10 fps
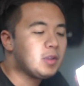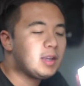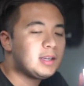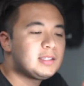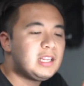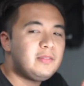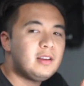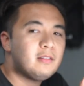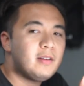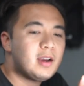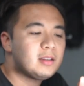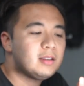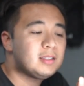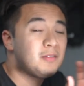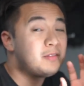You got a TV
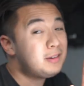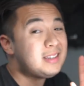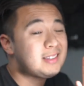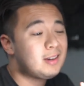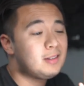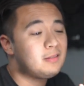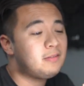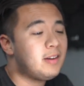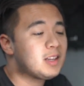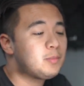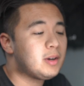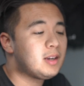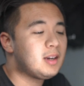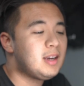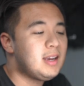effect. It's a very subtle effect,
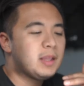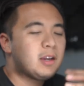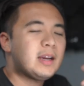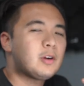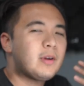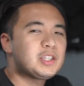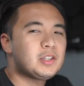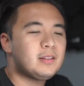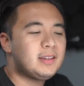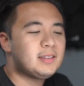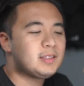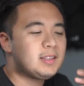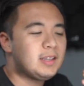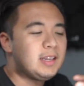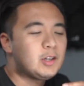but uh, it kind of gradually
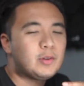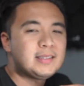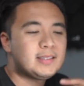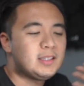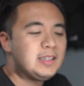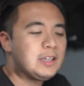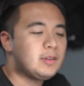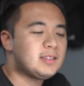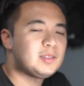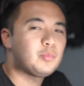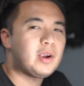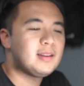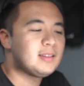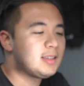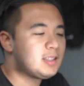just increases and decreases
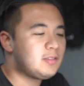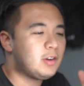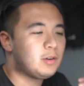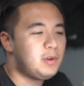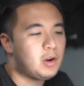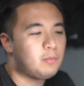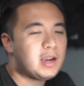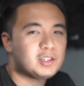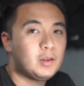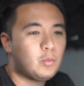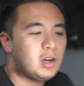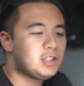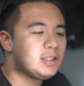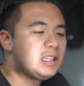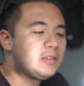brightness as if you're, you know, actually
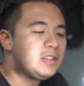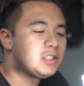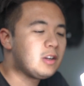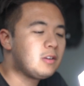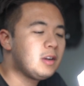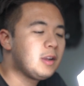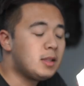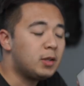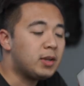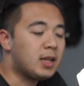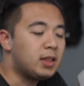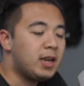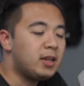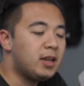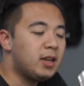watching a TV show. And then we got
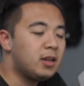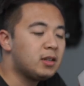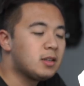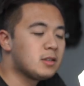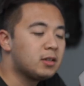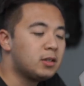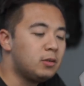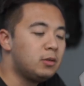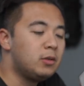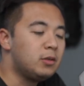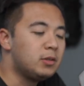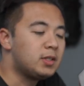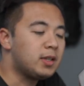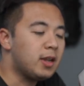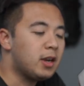lightning. Ooh,
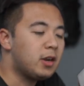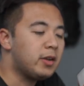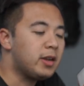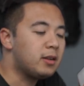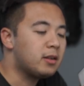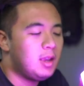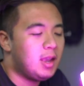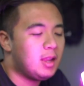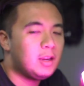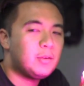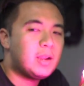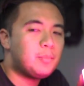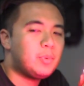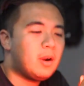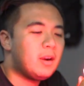scary. And here we
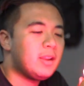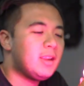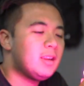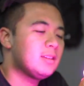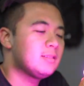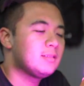got party.